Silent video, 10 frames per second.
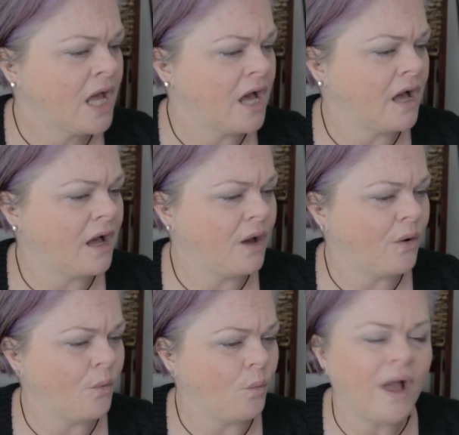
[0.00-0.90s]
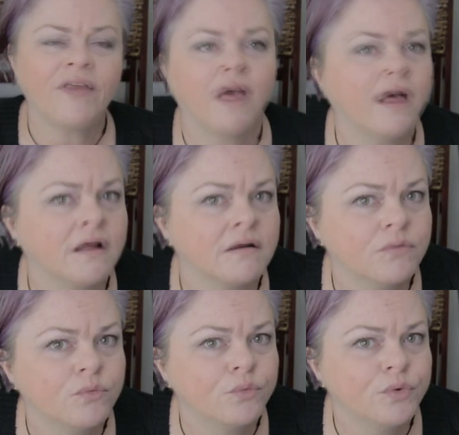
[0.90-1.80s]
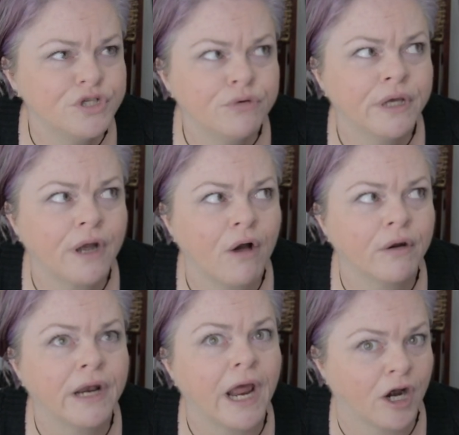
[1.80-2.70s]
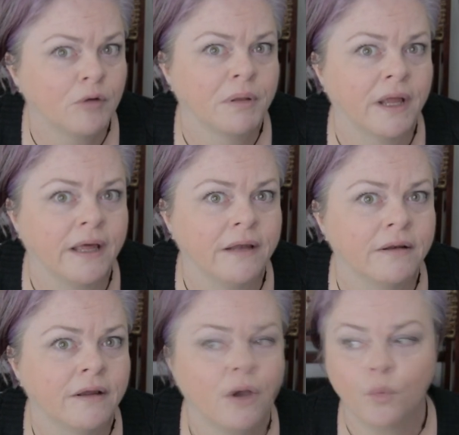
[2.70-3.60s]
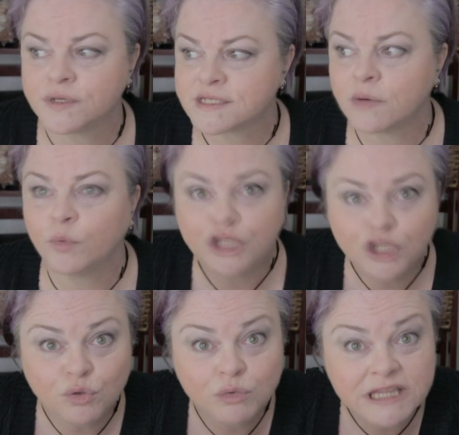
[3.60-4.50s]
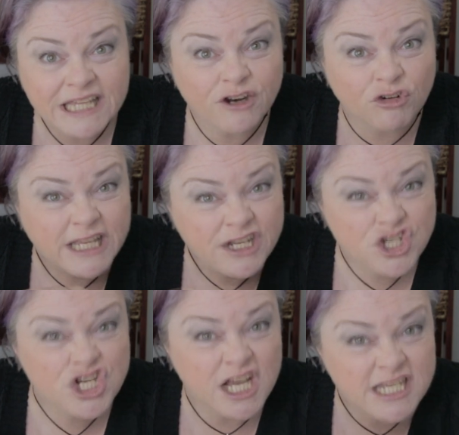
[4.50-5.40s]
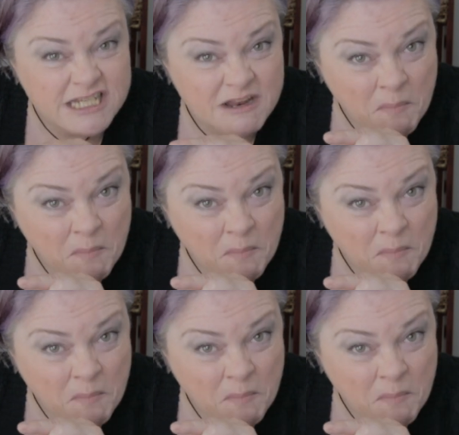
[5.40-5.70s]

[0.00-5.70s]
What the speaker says: Why in the hell would you get on an airplane with someone you literally just